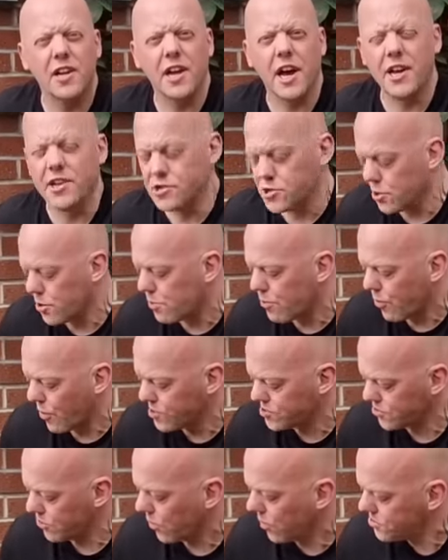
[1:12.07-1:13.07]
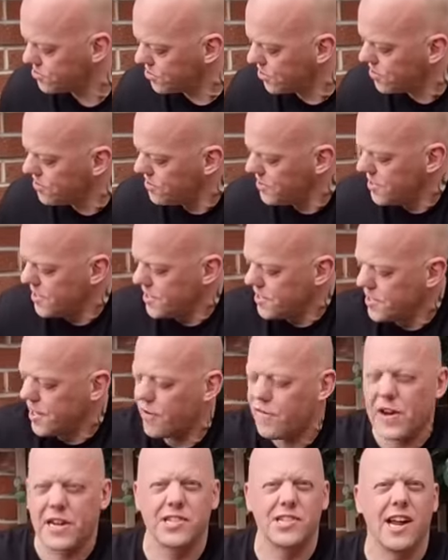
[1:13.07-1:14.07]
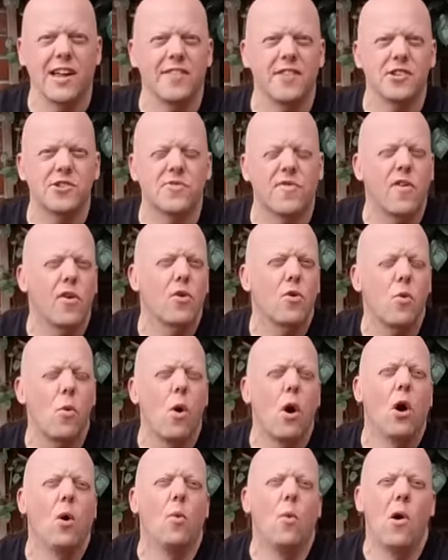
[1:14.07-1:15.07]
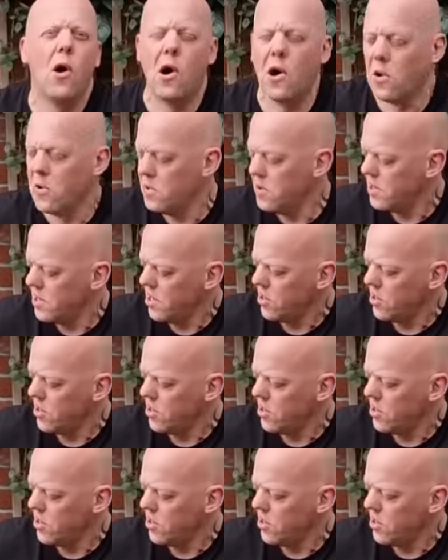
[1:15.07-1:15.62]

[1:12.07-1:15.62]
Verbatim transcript: K2 pressure washer. Now I've actually had this for quite a while,